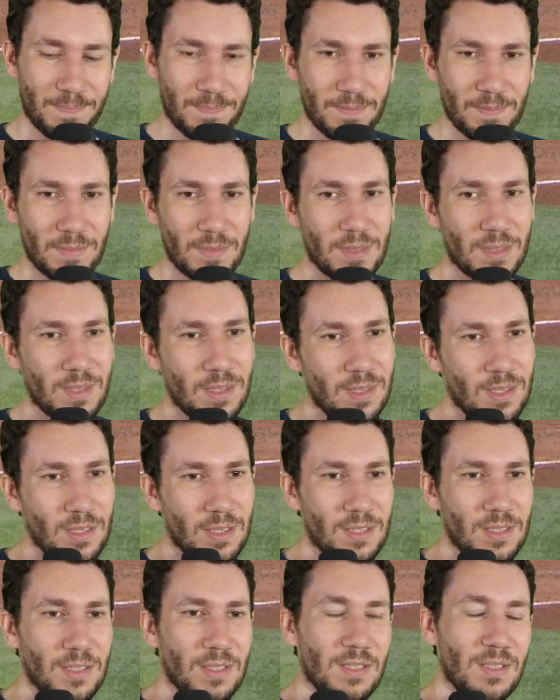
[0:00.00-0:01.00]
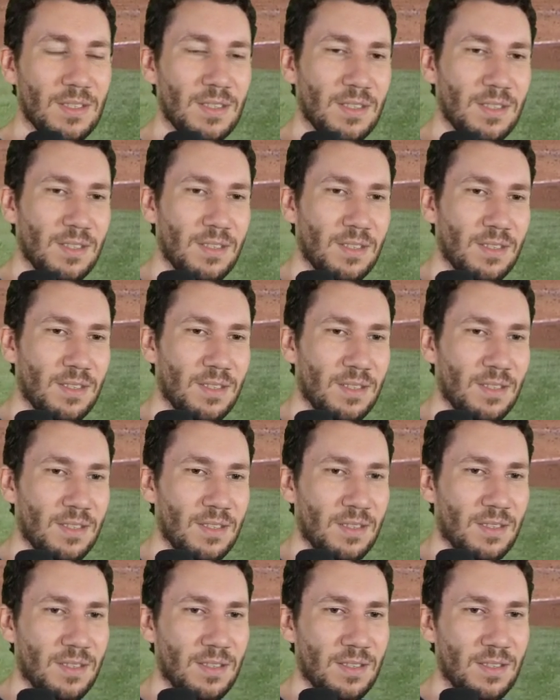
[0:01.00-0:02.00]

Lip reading: Nobody speaks.